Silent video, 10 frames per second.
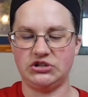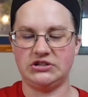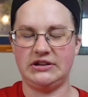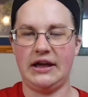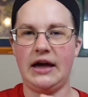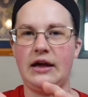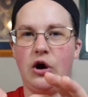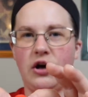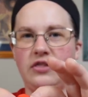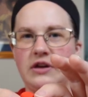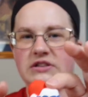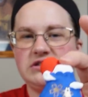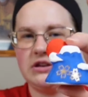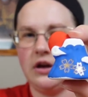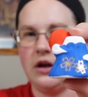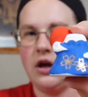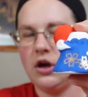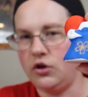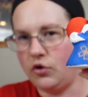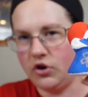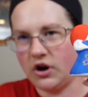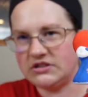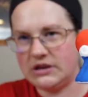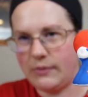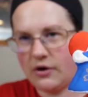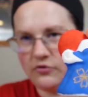because the day I got this, you could not see Mount